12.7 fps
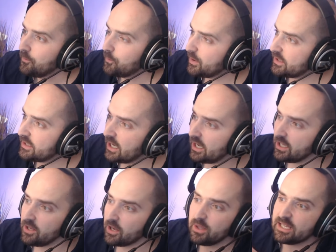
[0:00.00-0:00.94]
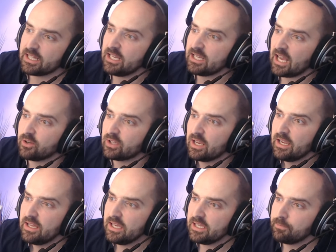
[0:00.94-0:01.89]
But, you know, this
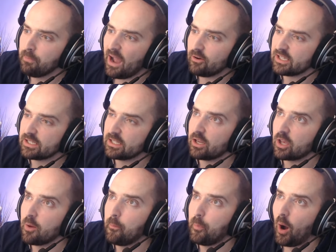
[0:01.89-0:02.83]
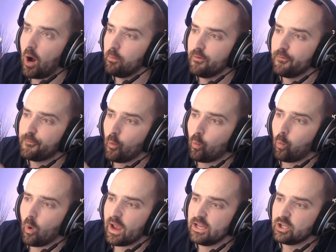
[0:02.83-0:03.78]
mouse has like a compartment for
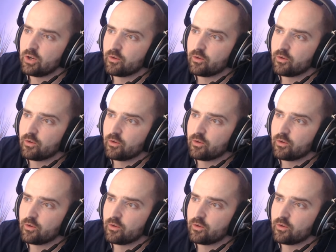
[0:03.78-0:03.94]
weights.